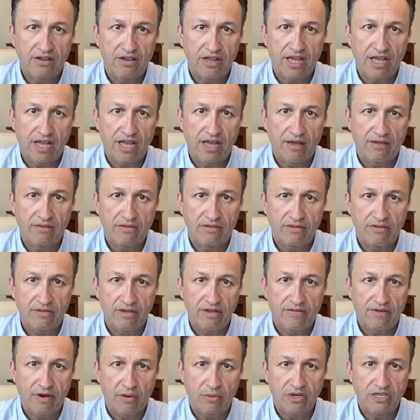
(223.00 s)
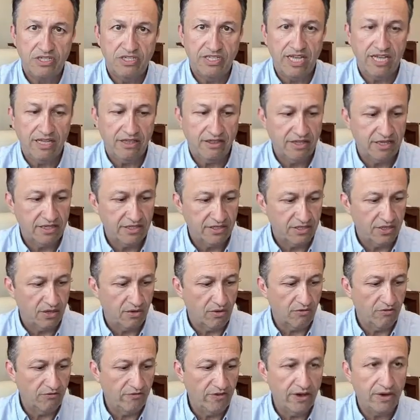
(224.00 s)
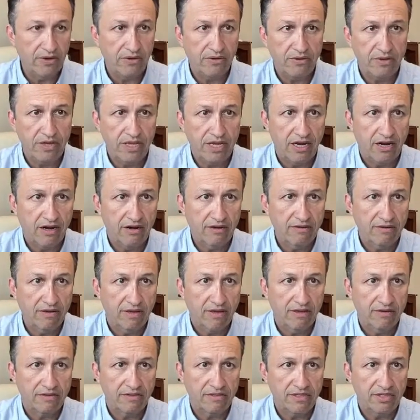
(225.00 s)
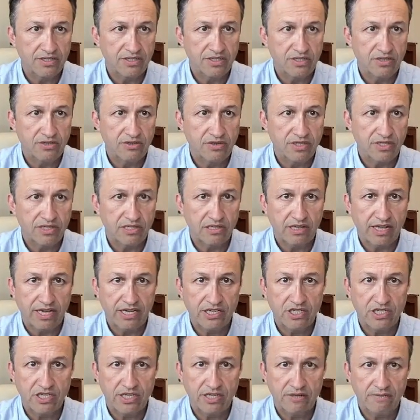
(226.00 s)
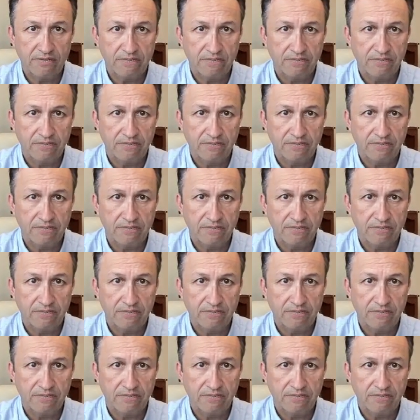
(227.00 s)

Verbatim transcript: uh, if I were to take this whole photo here, I'll just do the selection,